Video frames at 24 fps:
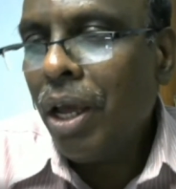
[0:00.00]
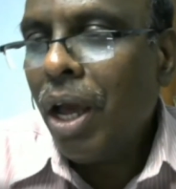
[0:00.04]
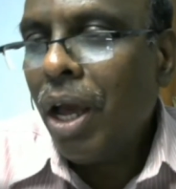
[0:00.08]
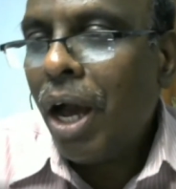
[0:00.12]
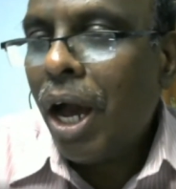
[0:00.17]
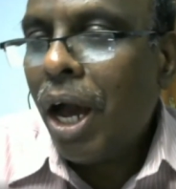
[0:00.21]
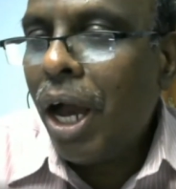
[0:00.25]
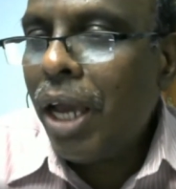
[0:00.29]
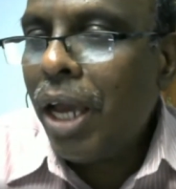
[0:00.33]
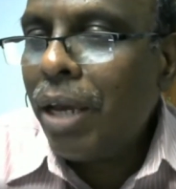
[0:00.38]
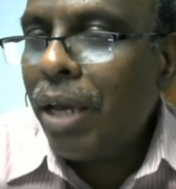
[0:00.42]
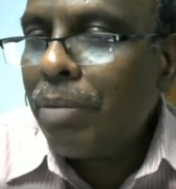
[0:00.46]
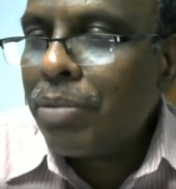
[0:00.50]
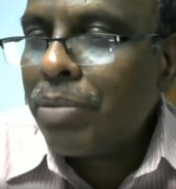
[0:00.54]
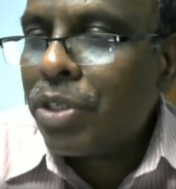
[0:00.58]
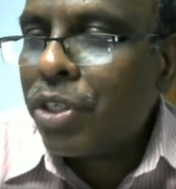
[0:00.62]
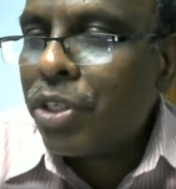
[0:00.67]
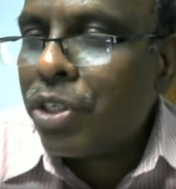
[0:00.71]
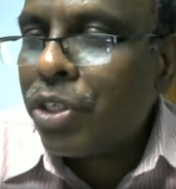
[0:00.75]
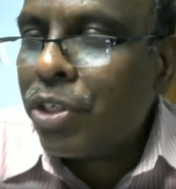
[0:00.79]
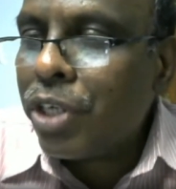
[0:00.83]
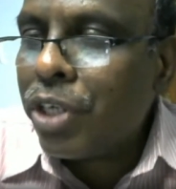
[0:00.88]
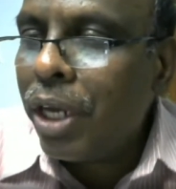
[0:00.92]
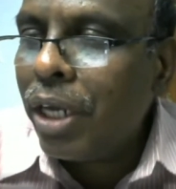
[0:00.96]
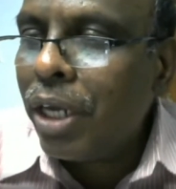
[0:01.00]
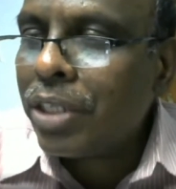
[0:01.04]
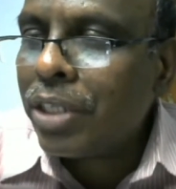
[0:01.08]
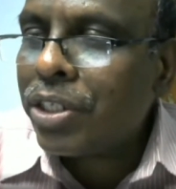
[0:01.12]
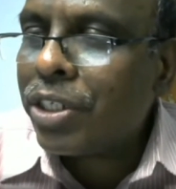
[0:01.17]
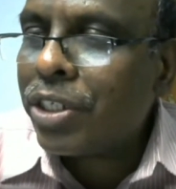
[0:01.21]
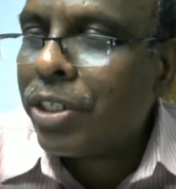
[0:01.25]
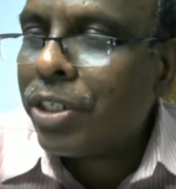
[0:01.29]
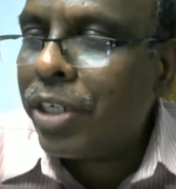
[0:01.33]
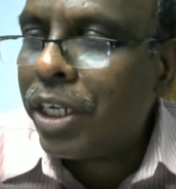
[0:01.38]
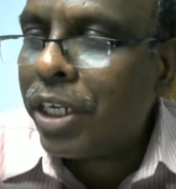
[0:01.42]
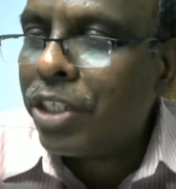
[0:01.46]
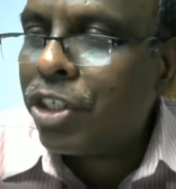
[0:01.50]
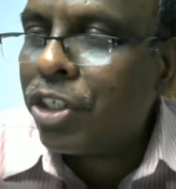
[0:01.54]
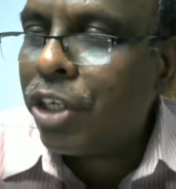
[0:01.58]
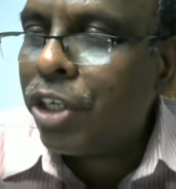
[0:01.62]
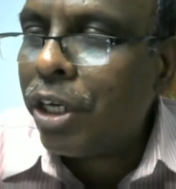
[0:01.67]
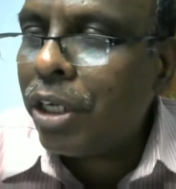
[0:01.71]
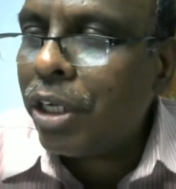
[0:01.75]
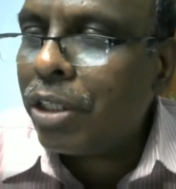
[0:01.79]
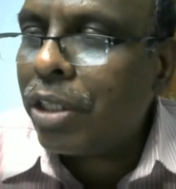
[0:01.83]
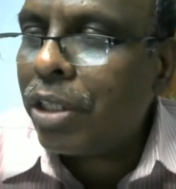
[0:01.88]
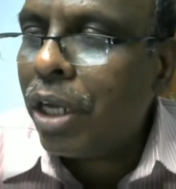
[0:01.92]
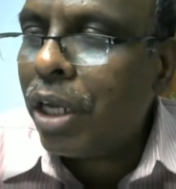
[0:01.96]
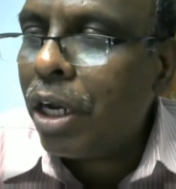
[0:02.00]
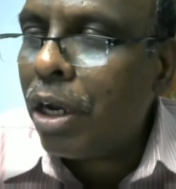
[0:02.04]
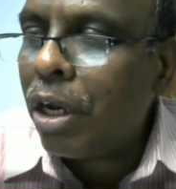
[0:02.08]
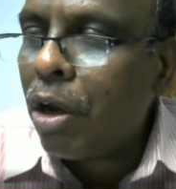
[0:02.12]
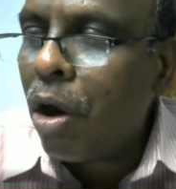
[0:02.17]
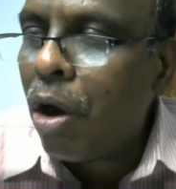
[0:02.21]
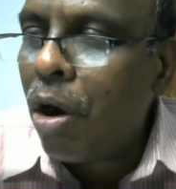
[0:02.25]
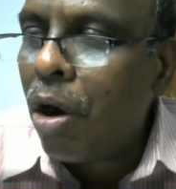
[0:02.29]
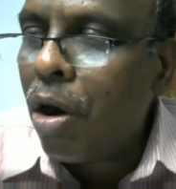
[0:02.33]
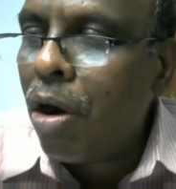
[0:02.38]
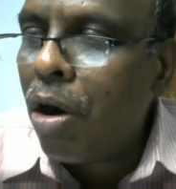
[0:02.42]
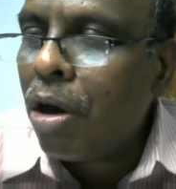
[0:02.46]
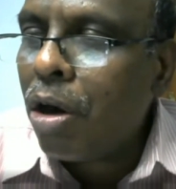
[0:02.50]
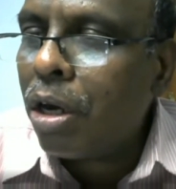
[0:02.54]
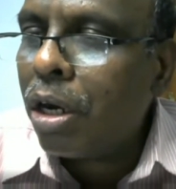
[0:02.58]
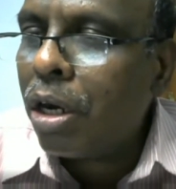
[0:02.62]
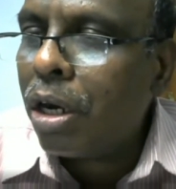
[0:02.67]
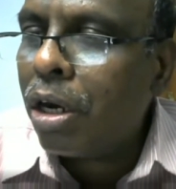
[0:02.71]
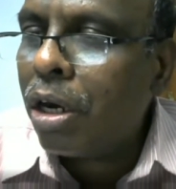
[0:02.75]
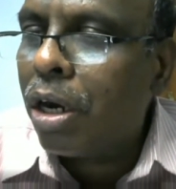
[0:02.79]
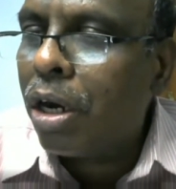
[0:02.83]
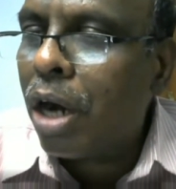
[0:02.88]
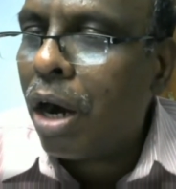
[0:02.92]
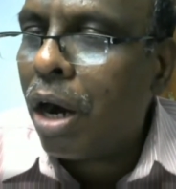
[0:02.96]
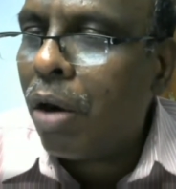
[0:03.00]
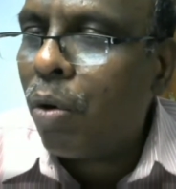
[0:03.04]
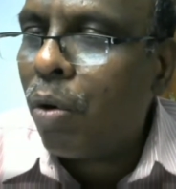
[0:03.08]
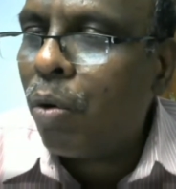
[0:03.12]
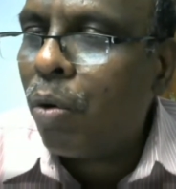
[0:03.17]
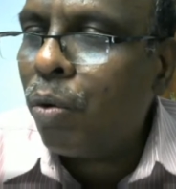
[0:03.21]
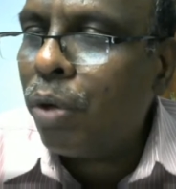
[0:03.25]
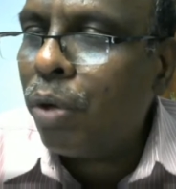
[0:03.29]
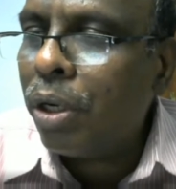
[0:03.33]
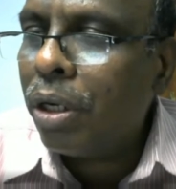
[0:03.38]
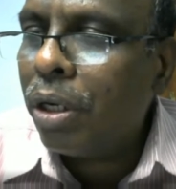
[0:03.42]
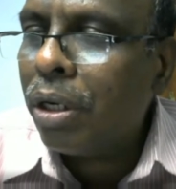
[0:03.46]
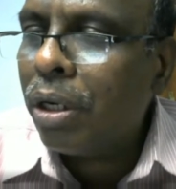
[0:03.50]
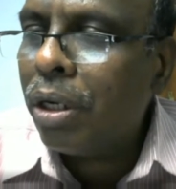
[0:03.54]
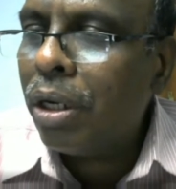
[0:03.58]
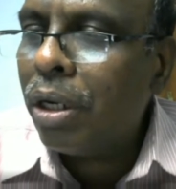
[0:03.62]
I am still stitching the long gown